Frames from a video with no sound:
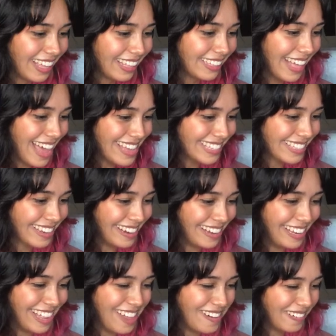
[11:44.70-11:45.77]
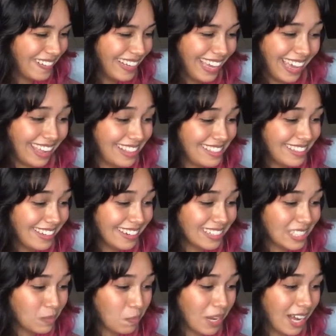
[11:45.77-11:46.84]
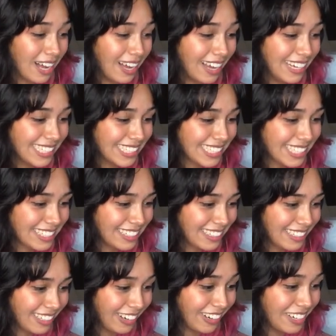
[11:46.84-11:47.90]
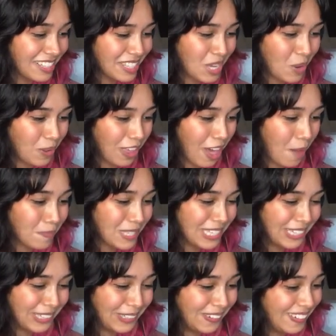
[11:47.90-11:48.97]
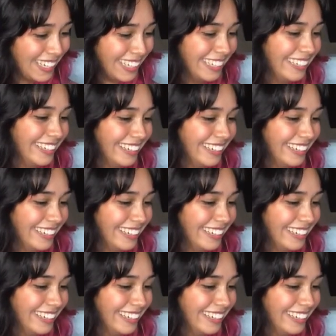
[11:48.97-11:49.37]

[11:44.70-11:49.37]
Last call, everyone get into your spots. Curtain's going up soon.